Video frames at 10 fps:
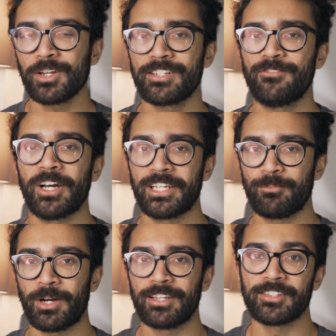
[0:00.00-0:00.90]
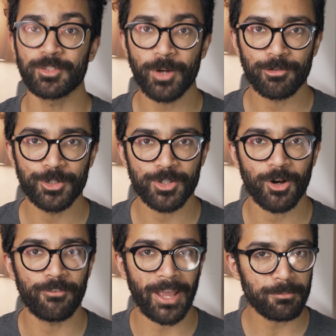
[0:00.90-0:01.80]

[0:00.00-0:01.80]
1 divided by the square root of